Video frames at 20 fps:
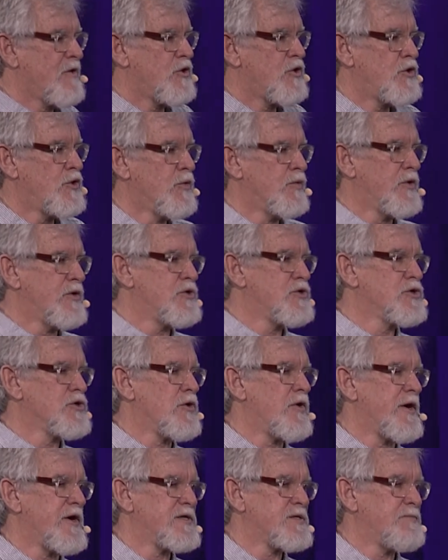You
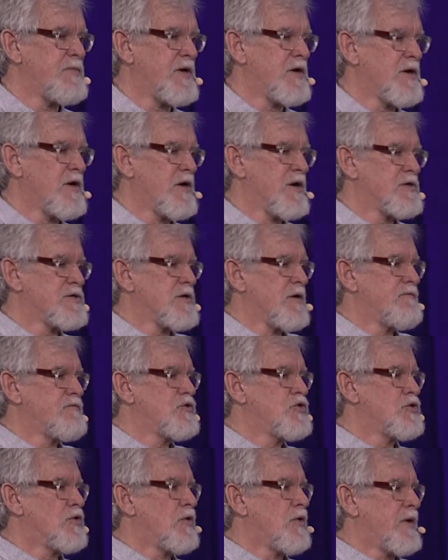rejoice because of
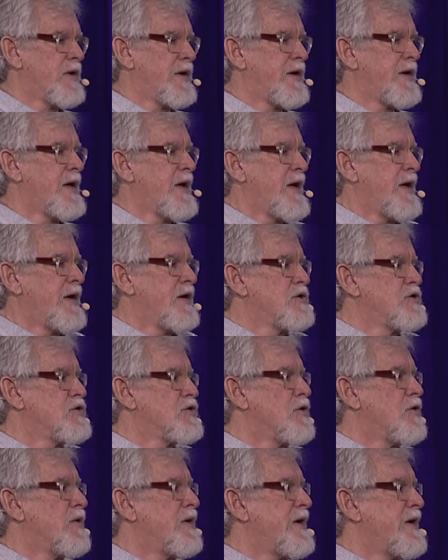joy. And
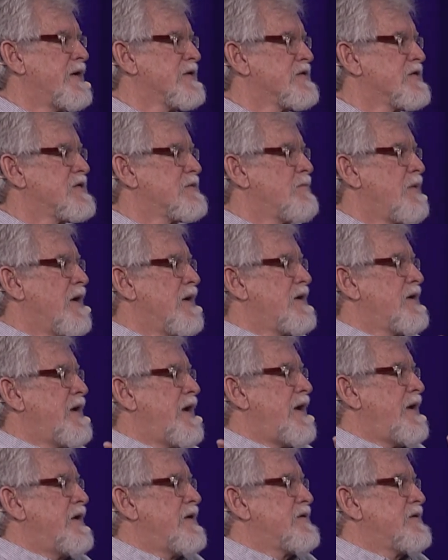joy is a
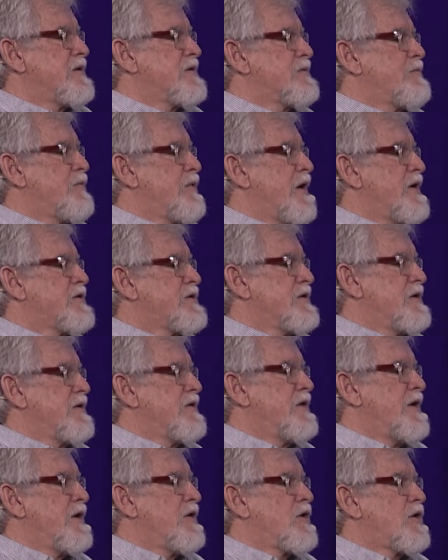spontaneous expression
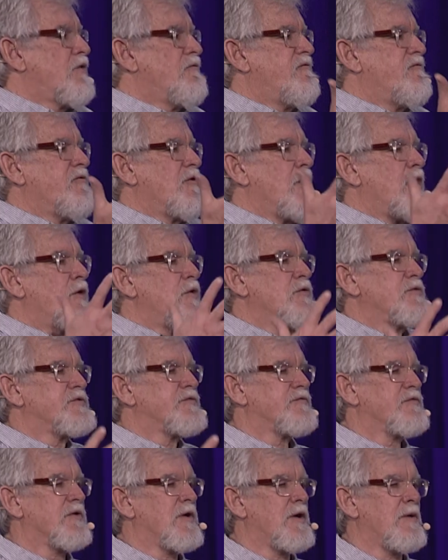that flows
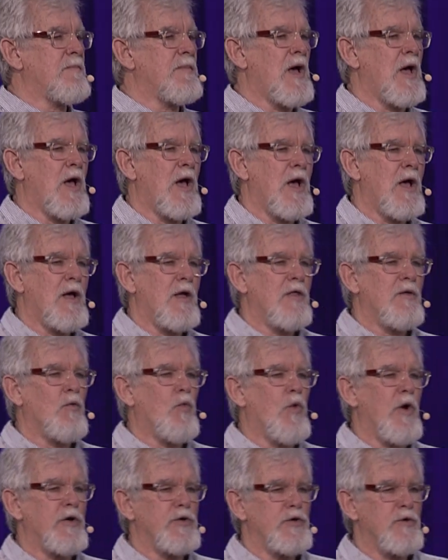from
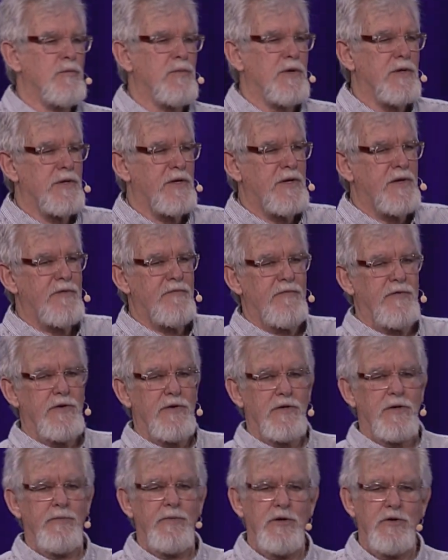what you believe
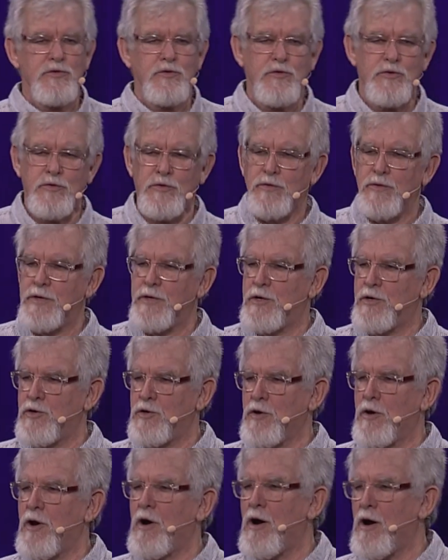to be true in
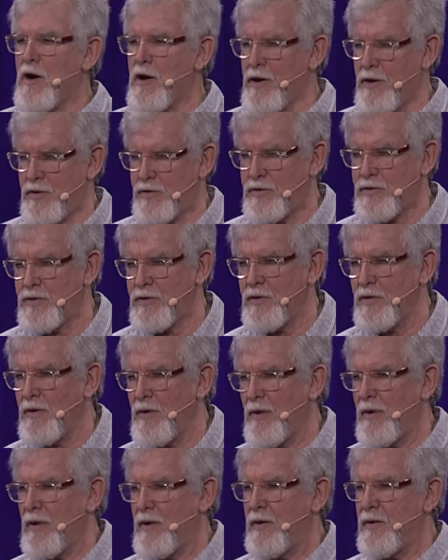your heart.
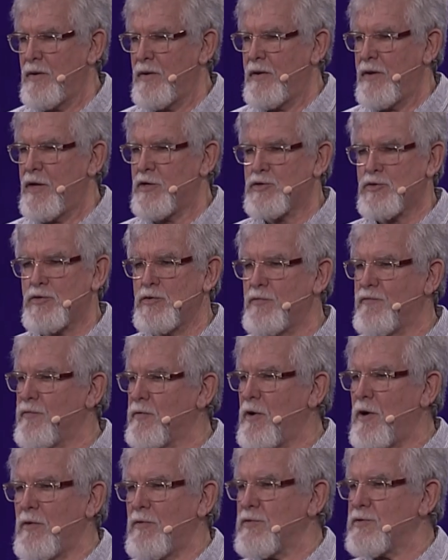It's true
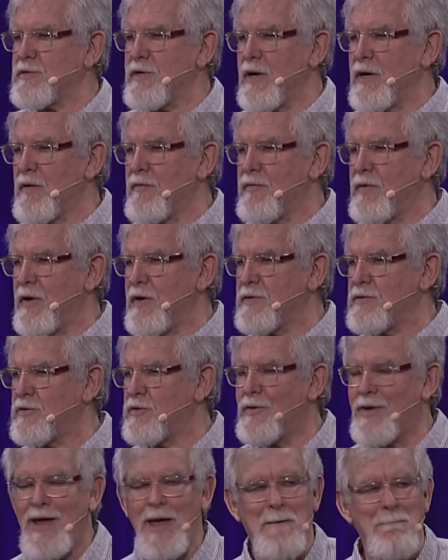for all those kind of things.
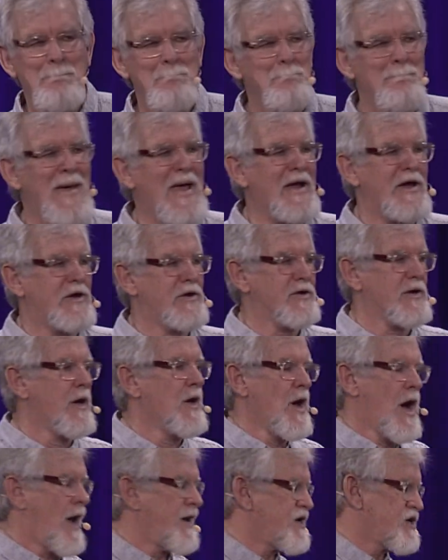You can't make your,
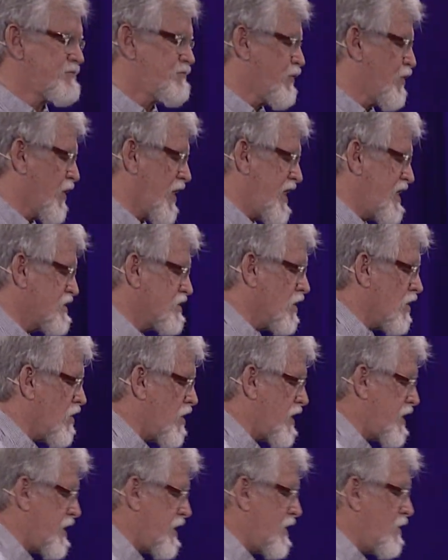I'll just praise the
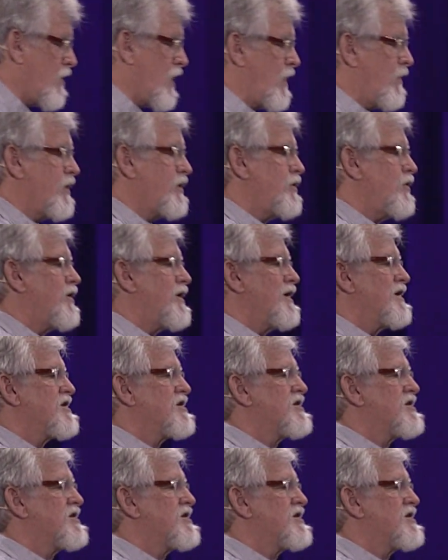Lord anyway. Well, you can